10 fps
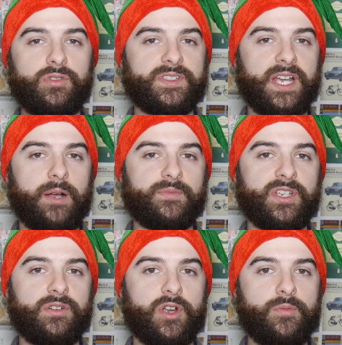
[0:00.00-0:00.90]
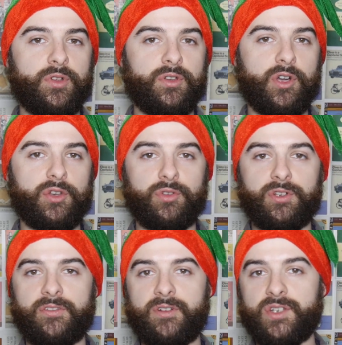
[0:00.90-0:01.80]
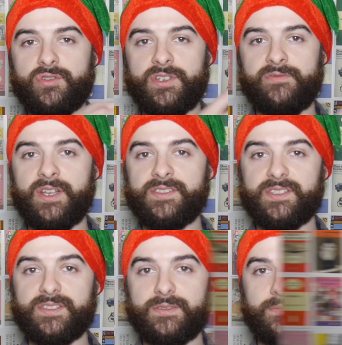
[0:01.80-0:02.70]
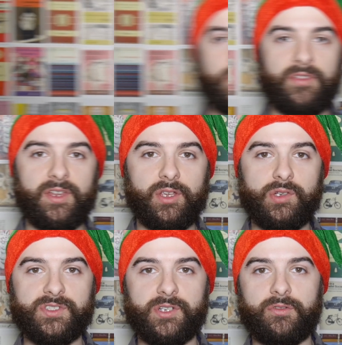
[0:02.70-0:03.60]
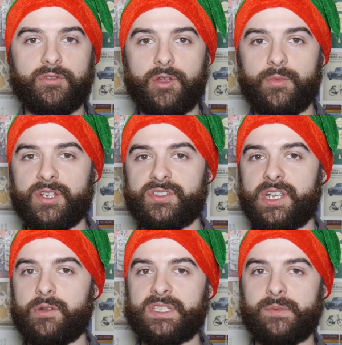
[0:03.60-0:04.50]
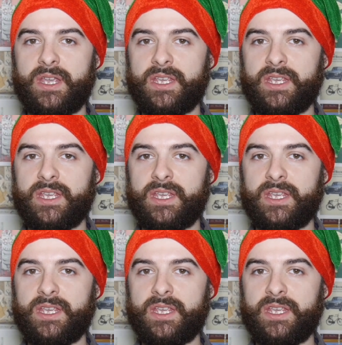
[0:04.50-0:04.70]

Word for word: all the tabs that are open on all your other Android devices. One thing Google did with Chrome last year was to